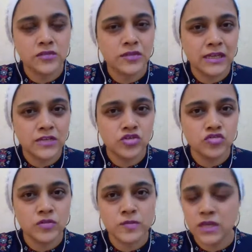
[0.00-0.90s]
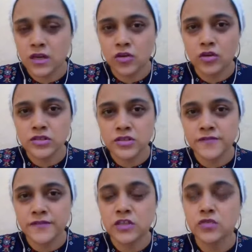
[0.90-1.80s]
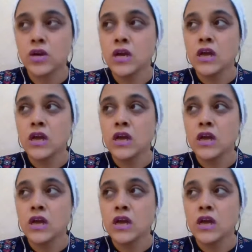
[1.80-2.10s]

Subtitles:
relationships that are not serving you,